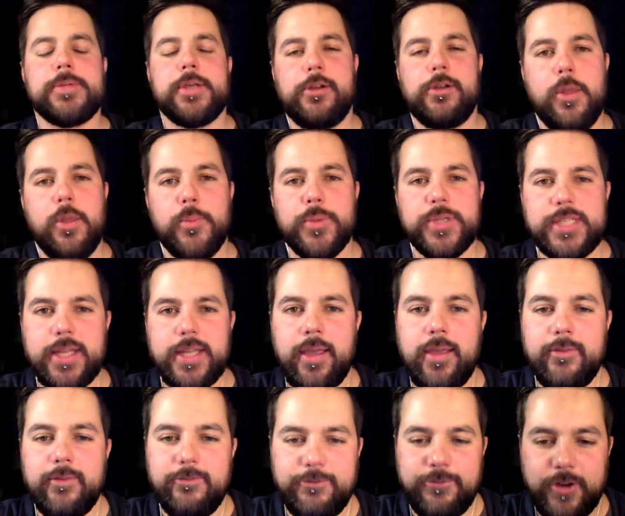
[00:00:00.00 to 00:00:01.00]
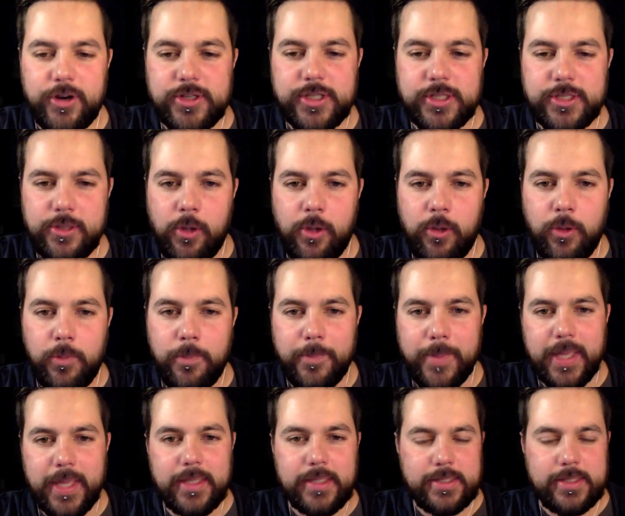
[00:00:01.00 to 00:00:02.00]
Oklahoma State versus Ole
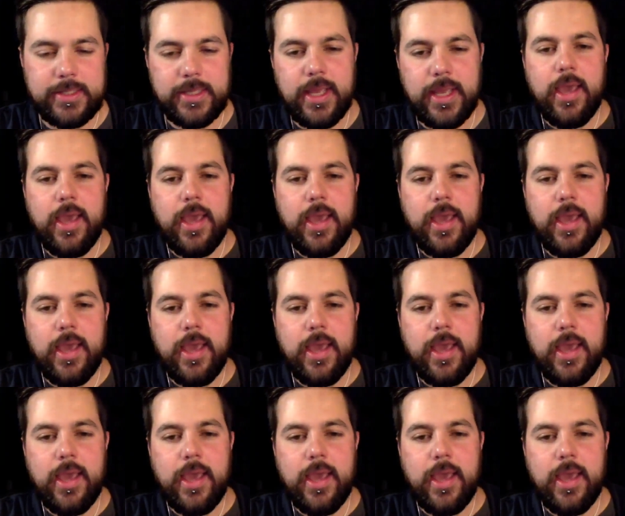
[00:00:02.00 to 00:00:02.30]
Miss.